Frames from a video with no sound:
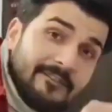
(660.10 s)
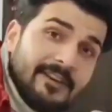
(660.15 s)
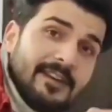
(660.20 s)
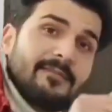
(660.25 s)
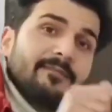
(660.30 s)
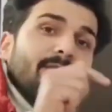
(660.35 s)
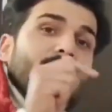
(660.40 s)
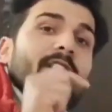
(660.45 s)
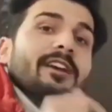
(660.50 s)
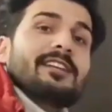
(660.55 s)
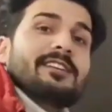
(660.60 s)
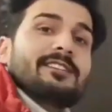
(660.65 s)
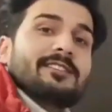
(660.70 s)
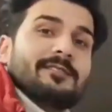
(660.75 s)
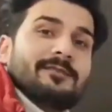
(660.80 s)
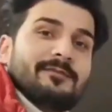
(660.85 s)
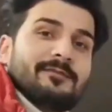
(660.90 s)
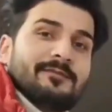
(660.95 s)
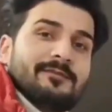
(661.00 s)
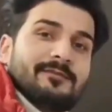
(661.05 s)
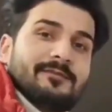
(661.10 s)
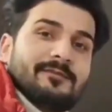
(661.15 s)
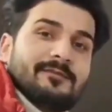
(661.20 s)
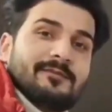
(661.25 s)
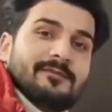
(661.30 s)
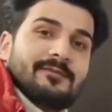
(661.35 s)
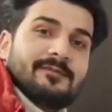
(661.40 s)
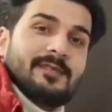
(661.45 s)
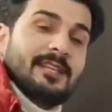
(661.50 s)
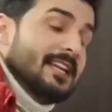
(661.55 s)
every point,
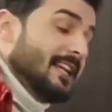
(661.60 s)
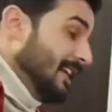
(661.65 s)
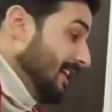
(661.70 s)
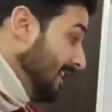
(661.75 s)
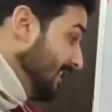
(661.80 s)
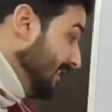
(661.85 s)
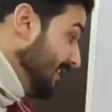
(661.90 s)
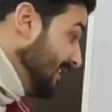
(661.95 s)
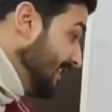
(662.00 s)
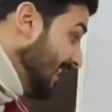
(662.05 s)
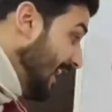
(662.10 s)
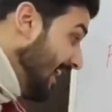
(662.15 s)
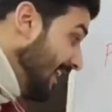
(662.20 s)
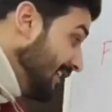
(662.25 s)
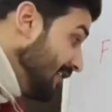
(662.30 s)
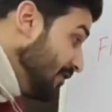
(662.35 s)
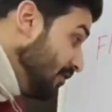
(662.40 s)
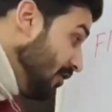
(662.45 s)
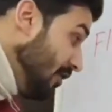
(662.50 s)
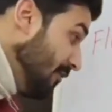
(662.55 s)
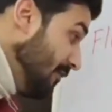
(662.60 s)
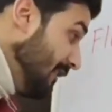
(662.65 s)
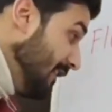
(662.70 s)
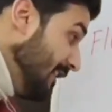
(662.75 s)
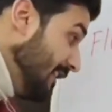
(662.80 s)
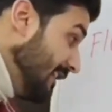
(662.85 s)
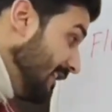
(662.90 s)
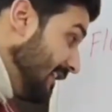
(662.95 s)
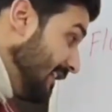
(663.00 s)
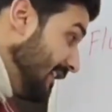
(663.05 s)
the direction of
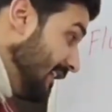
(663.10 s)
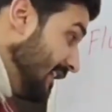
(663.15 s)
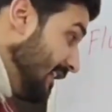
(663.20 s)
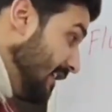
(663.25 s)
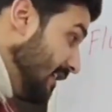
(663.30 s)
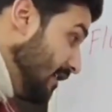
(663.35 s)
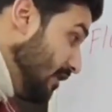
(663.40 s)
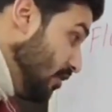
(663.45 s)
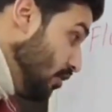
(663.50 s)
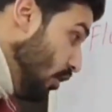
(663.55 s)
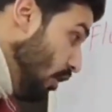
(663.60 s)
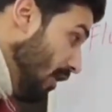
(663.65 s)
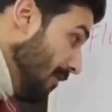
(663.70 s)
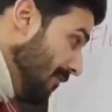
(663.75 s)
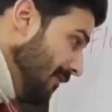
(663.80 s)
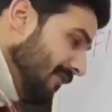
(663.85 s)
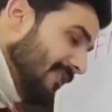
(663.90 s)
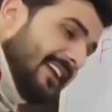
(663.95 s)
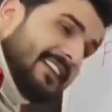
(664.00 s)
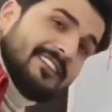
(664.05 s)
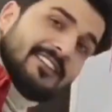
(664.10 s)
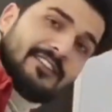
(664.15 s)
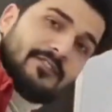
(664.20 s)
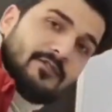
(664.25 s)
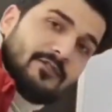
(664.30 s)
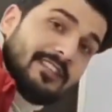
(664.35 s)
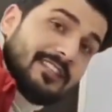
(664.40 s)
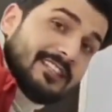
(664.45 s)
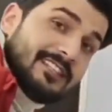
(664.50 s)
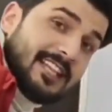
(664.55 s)
the normal vector
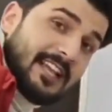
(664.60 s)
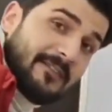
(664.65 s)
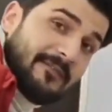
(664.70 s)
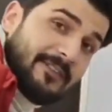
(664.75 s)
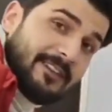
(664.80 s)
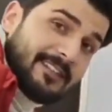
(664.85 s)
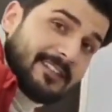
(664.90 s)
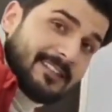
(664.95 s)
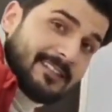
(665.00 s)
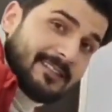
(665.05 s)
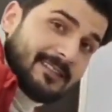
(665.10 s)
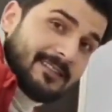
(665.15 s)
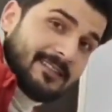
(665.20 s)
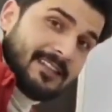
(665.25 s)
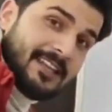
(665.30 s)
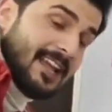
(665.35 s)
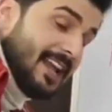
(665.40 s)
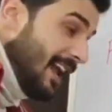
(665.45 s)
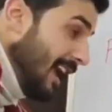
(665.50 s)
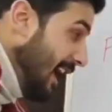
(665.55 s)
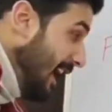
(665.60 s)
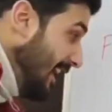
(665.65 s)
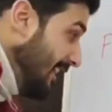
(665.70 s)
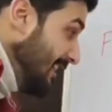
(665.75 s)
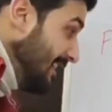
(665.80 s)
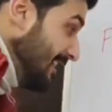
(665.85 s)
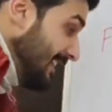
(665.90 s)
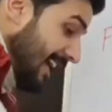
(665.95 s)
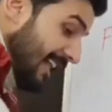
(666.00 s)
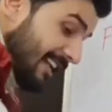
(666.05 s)
to this surface
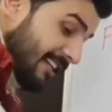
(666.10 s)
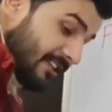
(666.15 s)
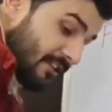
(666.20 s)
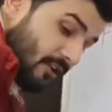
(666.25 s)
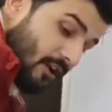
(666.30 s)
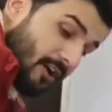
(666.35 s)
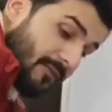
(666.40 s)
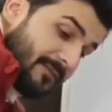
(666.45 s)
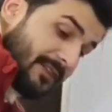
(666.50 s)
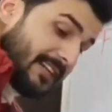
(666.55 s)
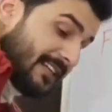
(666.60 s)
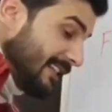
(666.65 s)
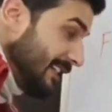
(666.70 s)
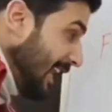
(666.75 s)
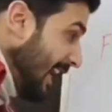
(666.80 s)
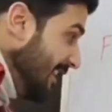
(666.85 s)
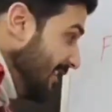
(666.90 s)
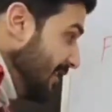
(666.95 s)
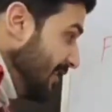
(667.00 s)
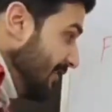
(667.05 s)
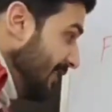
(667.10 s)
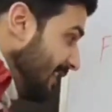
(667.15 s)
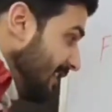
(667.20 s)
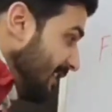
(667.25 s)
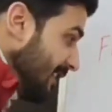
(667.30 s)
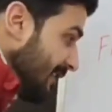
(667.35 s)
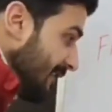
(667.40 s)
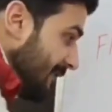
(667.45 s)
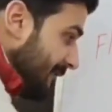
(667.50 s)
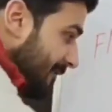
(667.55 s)
and the direction of the tangent
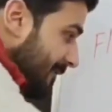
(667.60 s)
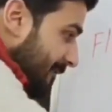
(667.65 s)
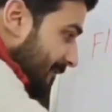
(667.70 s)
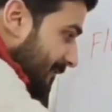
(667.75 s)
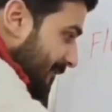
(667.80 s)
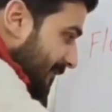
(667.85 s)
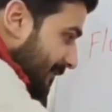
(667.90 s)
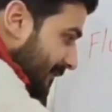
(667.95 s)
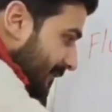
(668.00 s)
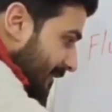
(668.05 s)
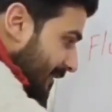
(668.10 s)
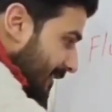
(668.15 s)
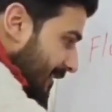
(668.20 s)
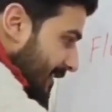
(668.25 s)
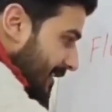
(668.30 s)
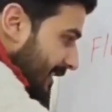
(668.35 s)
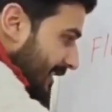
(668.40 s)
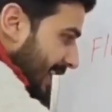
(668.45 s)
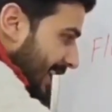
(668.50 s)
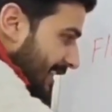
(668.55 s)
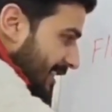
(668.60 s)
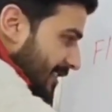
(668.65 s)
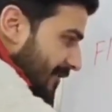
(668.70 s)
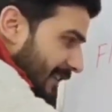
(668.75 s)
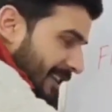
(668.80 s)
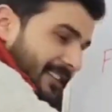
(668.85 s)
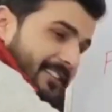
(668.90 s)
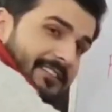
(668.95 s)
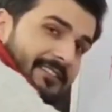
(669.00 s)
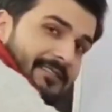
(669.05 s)
vector, this is the tangent
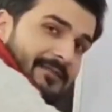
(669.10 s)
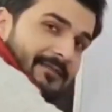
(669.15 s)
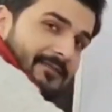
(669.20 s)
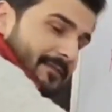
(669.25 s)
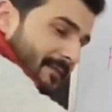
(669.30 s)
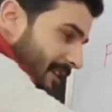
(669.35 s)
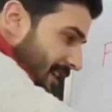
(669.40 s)
vector